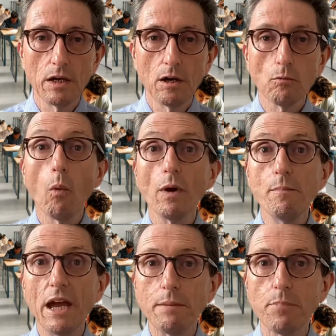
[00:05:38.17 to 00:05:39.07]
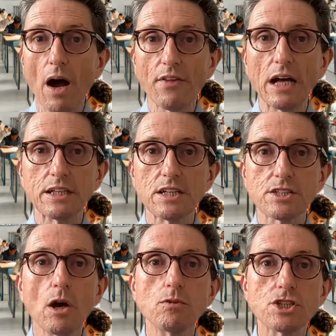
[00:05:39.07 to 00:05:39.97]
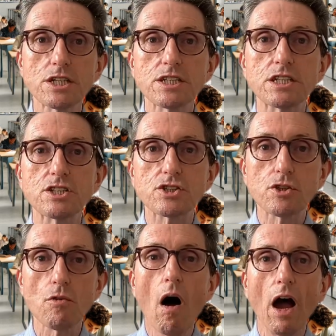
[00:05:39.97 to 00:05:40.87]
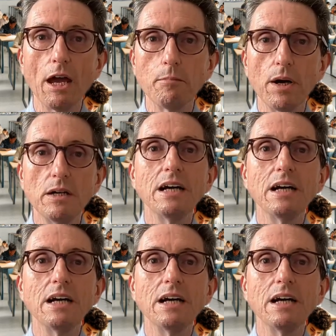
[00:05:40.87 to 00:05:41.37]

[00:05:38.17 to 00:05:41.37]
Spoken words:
What we mean by that is don't just describe,